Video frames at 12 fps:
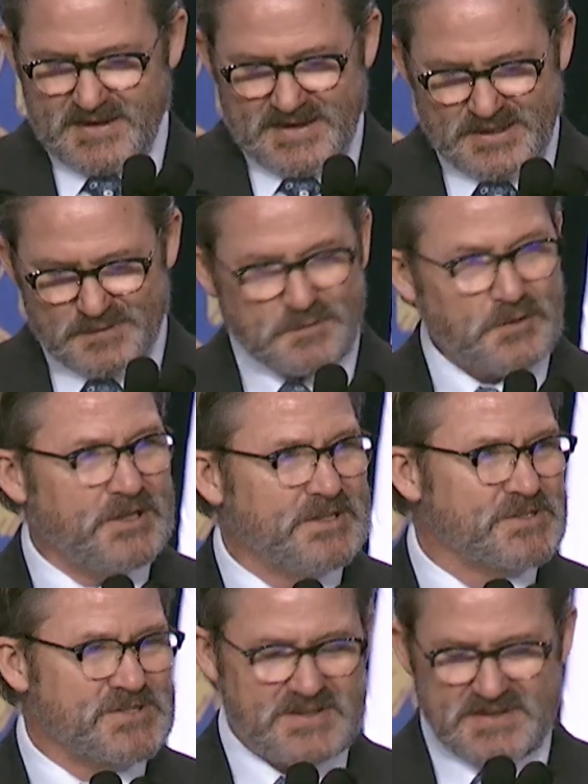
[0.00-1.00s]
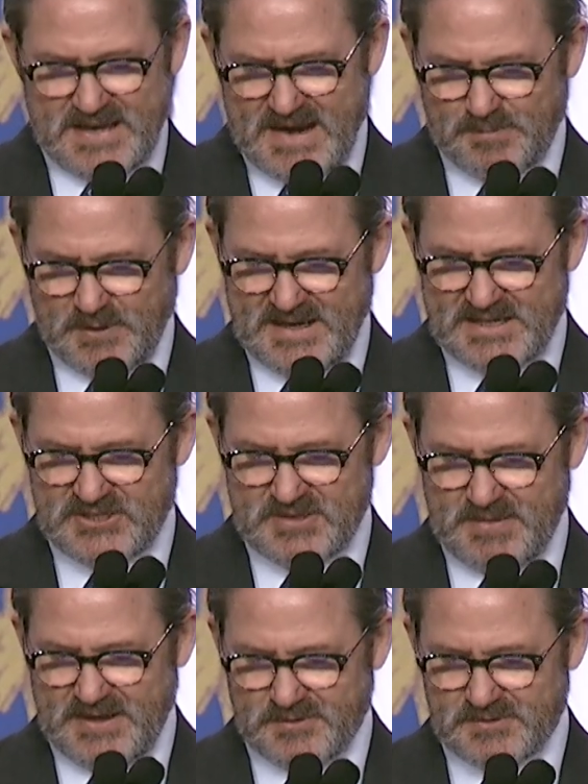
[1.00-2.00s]
In the foothills of the Appalachian
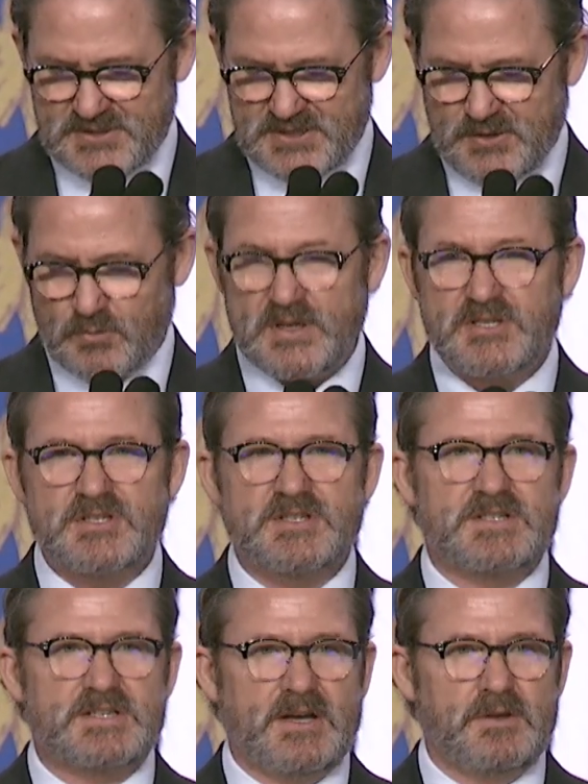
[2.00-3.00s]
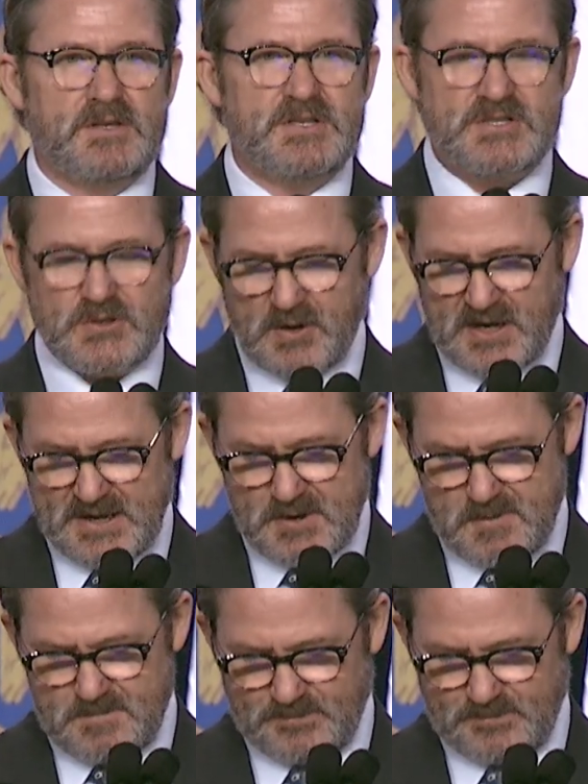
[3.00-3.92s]
Mountains and the reaches of Southeast Ohio.